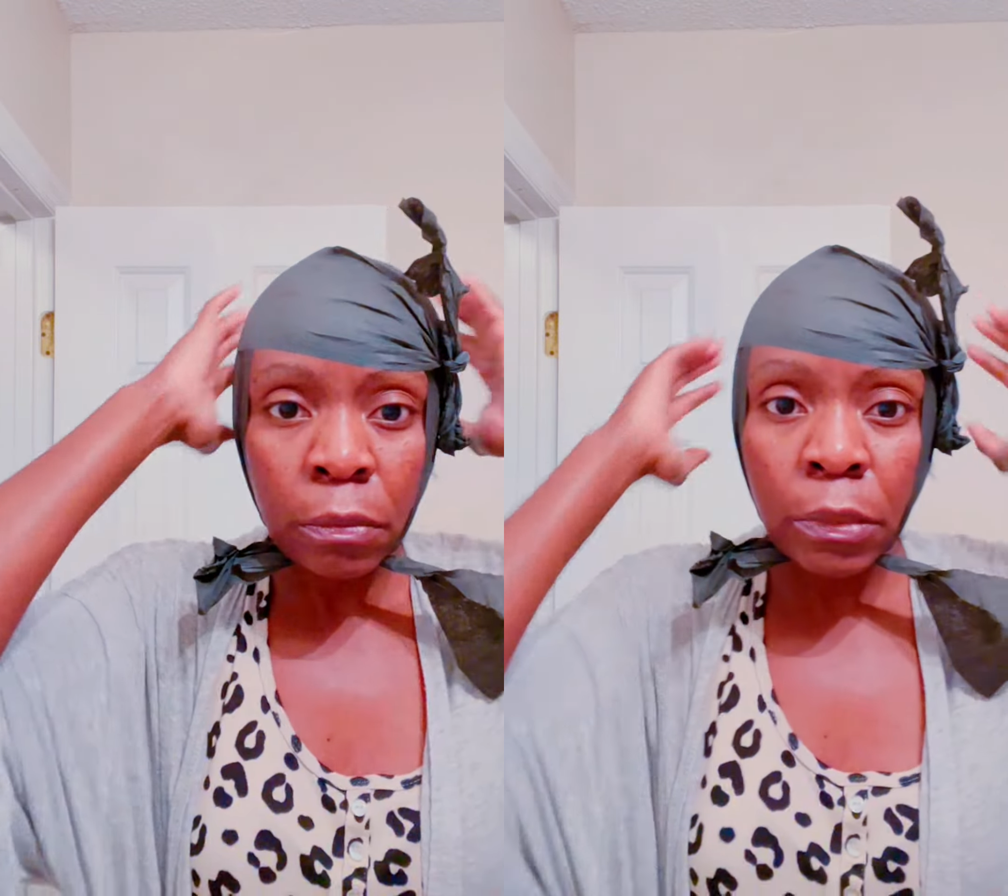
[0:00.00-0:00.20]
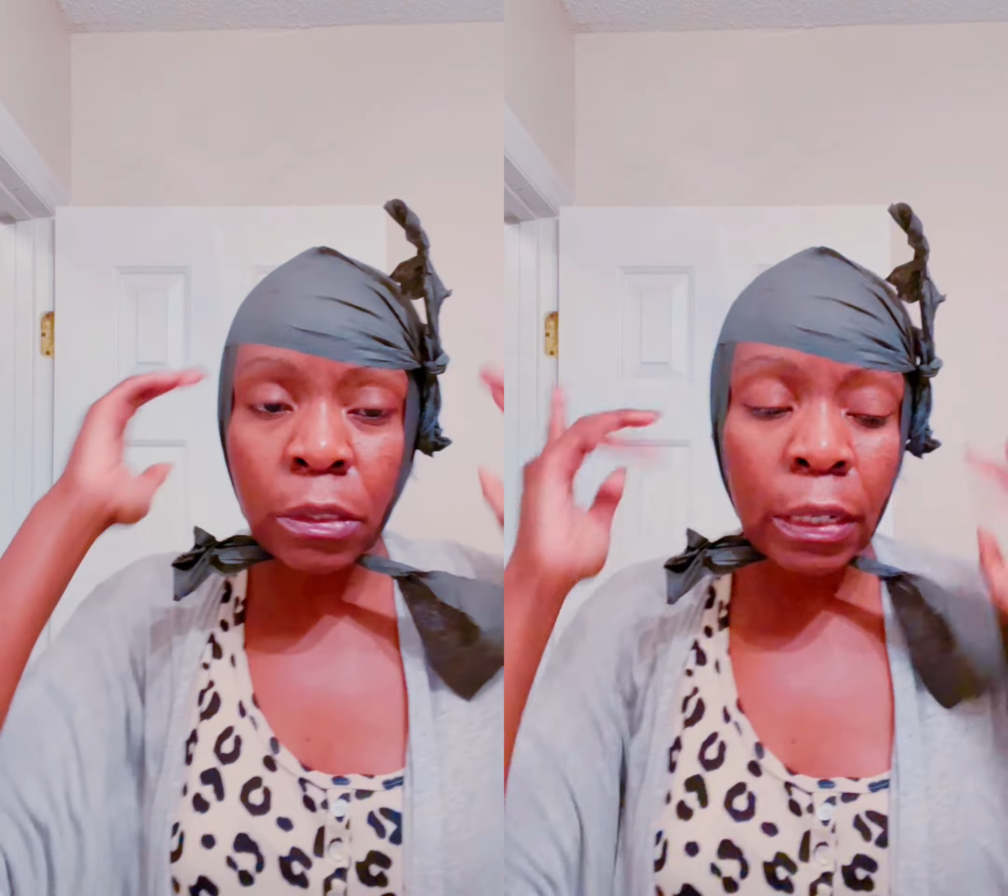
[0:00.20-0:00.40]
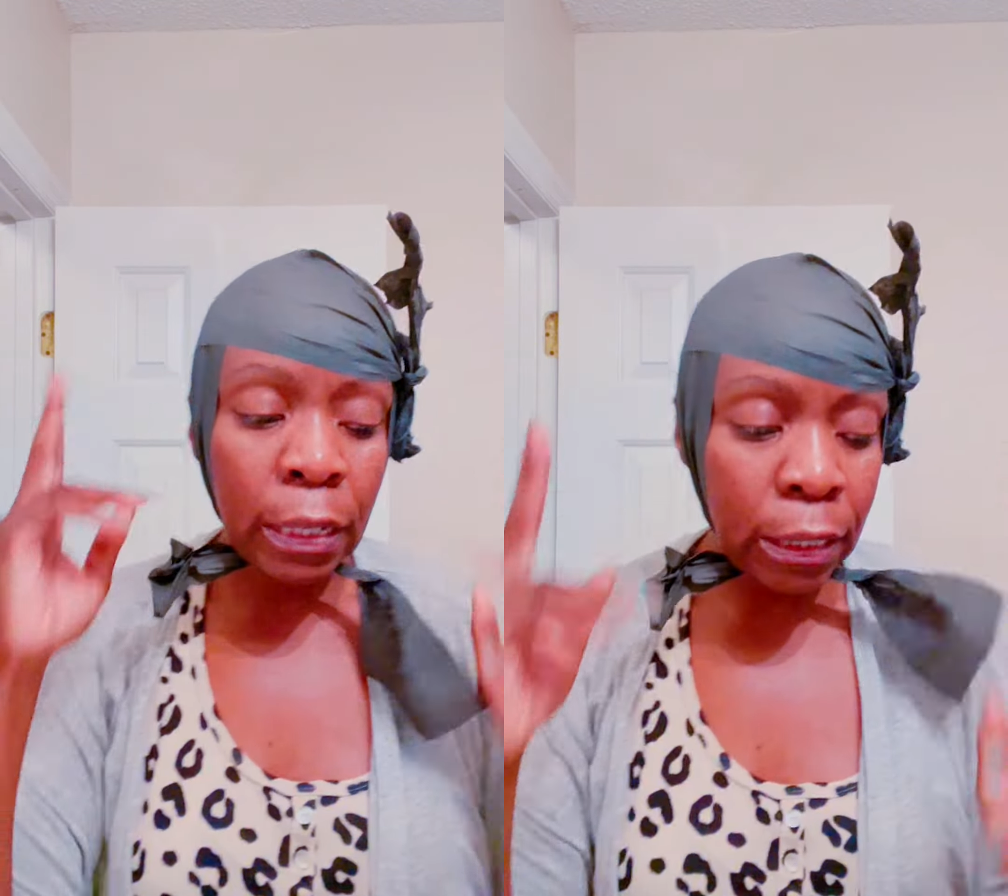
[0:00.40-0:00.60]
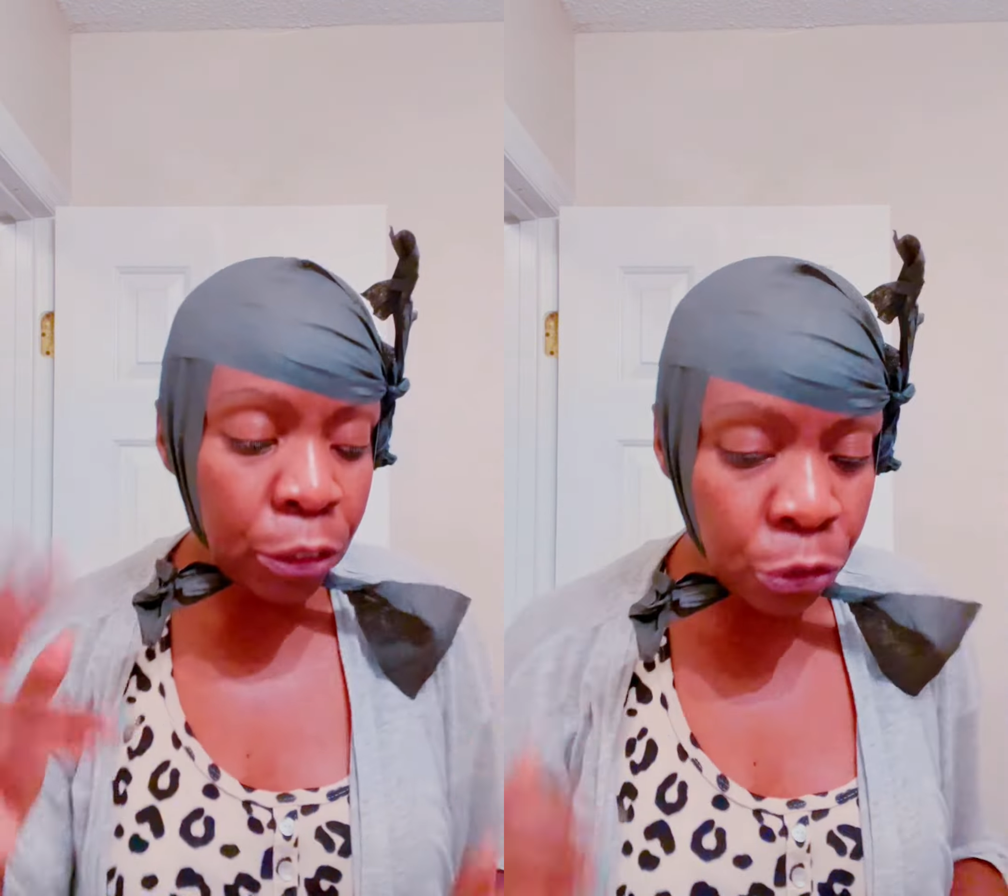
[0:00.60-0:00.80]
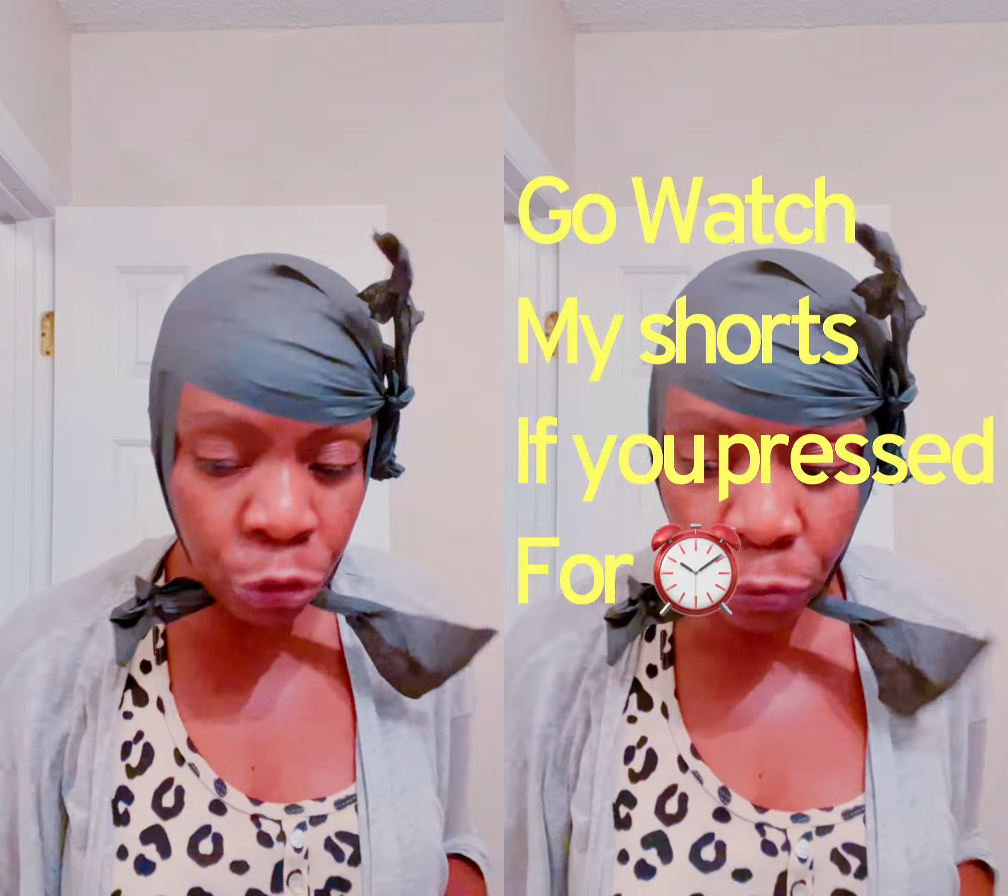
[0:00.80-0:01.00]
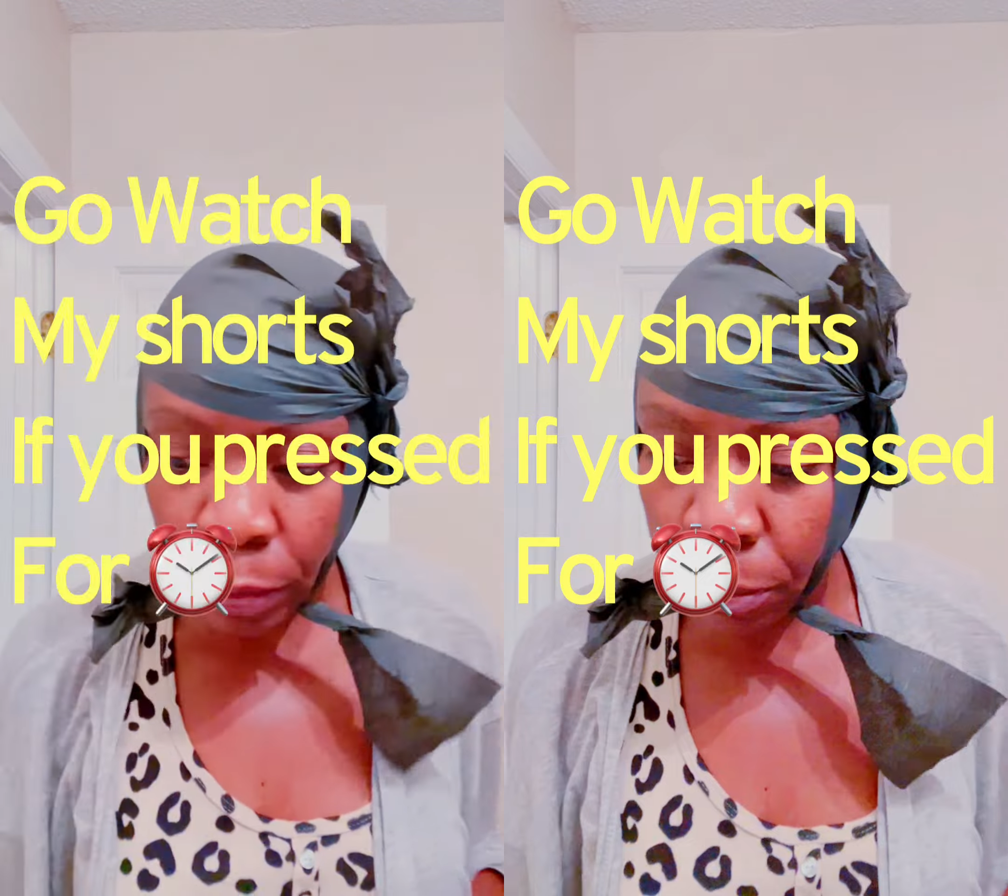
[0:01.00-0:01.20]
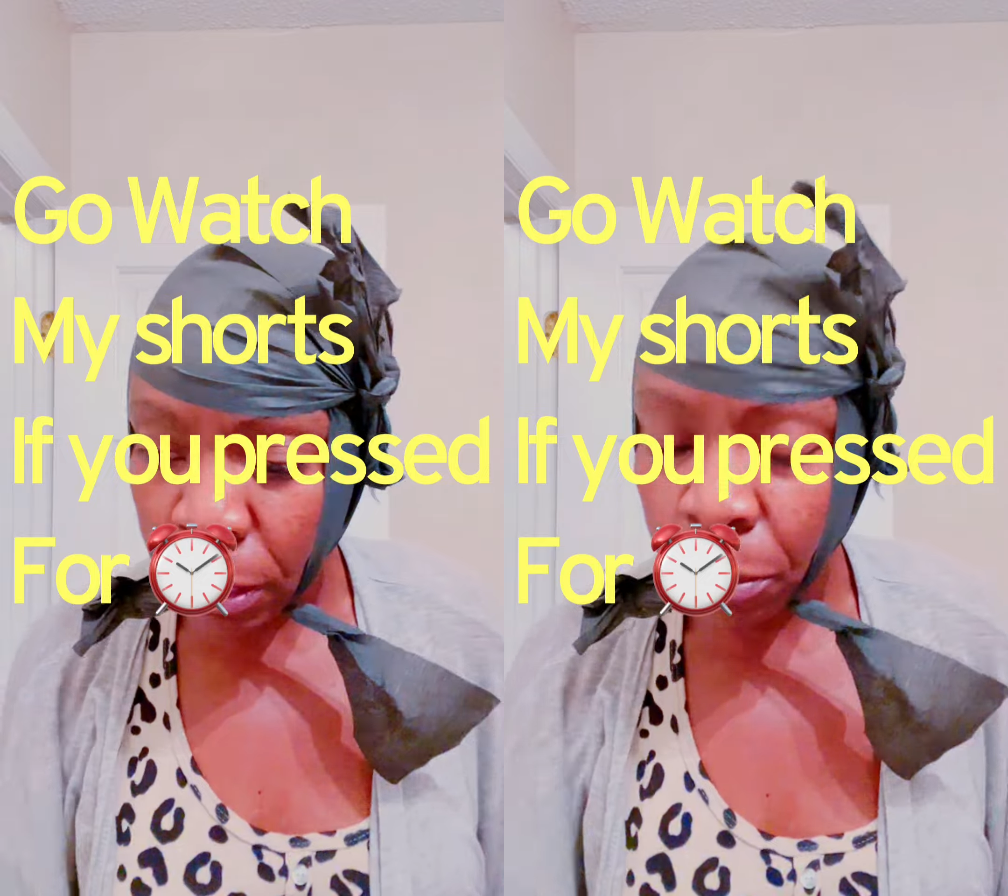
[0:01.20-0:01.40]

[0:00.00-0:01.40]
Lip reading: So I got two strips.